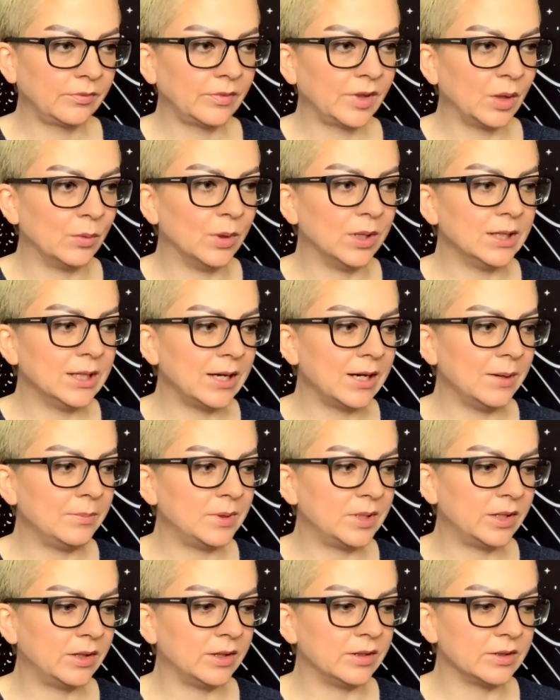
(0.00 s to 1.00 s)
What led up
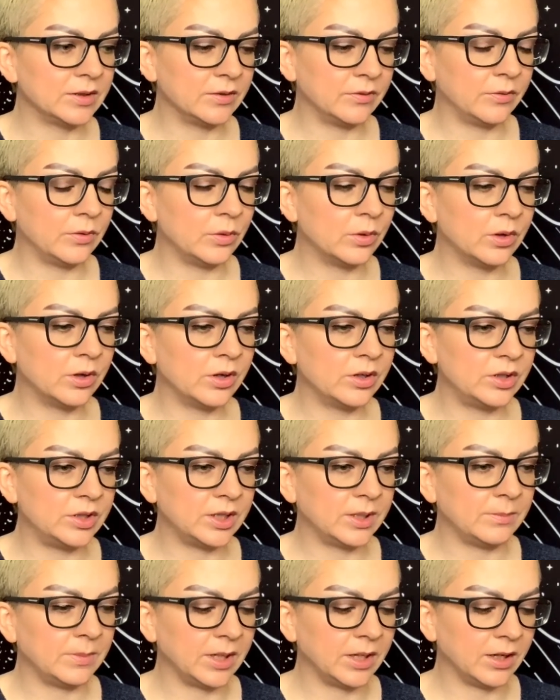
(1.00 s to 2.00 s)
to this for
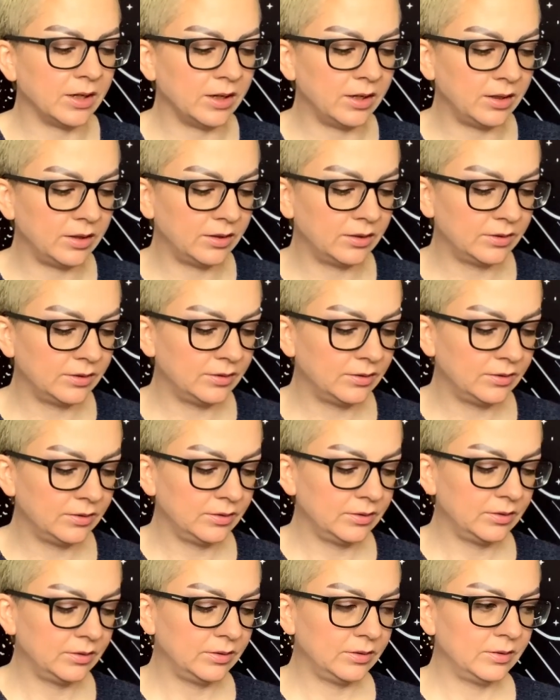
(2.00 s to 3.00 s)
Gemini?
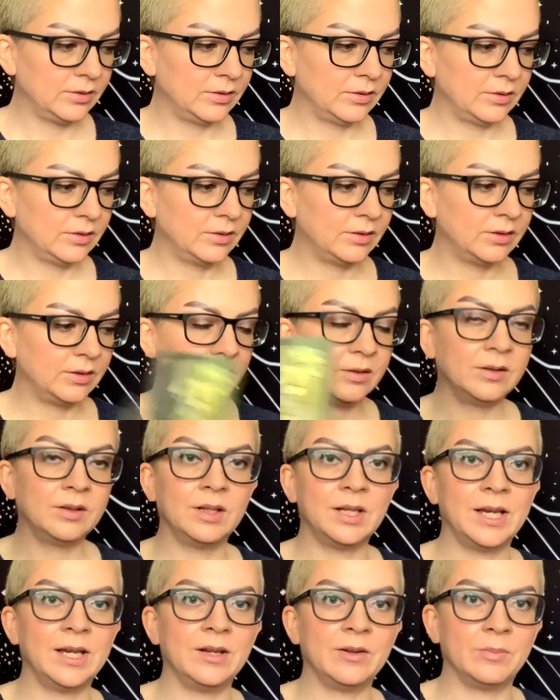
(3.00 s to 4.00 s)

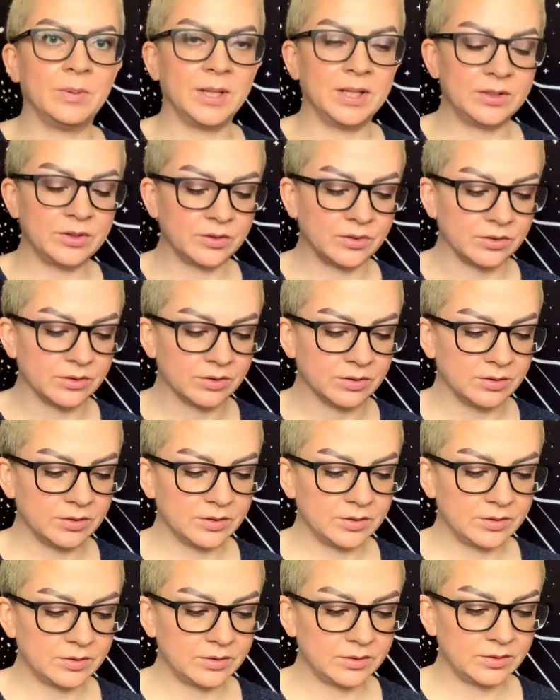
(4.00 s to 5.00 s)
Eight of
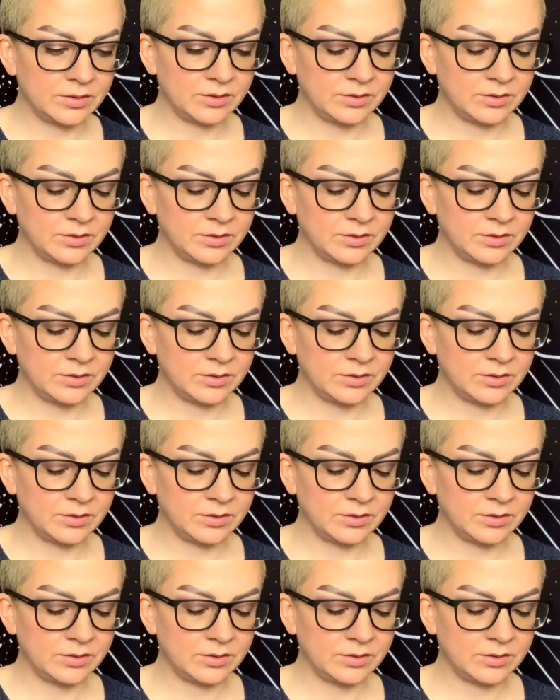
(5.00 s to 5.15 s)
Pentacles.